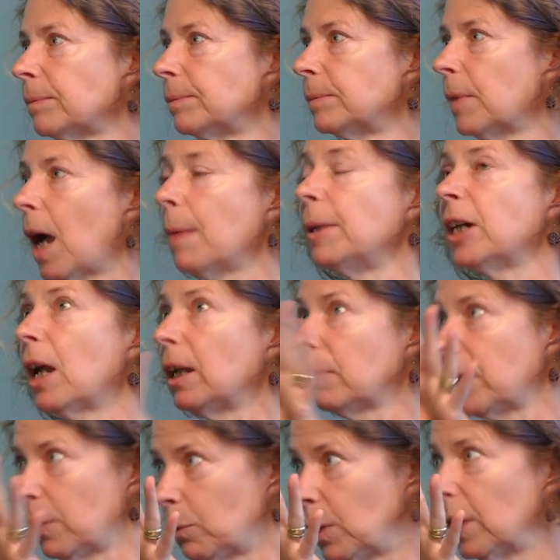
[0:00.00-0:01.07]
Now, I mean, all over to,
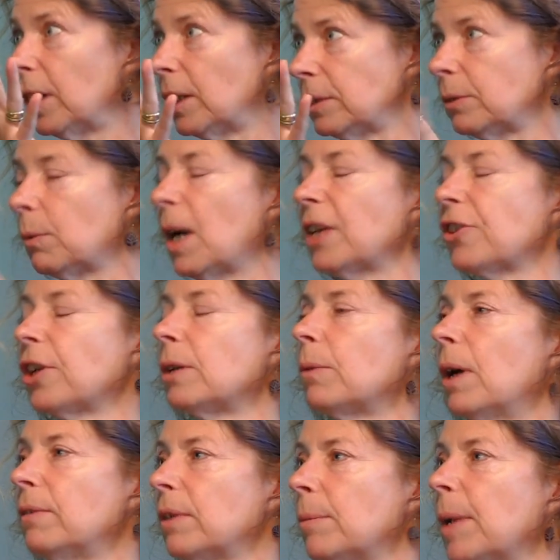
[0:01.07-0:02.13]
the world watching
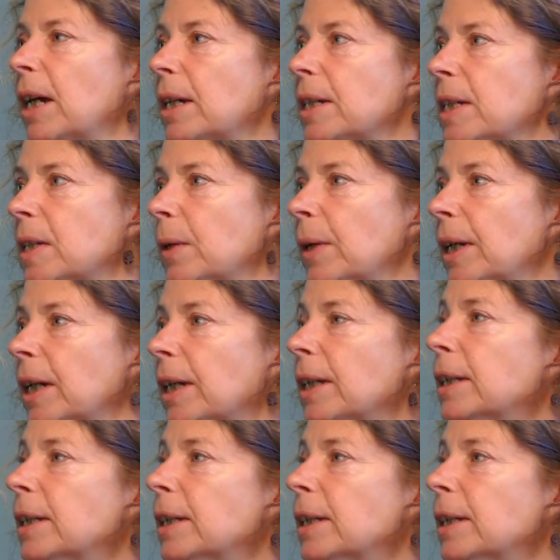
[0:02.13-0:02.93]
what Vermont is here, doing.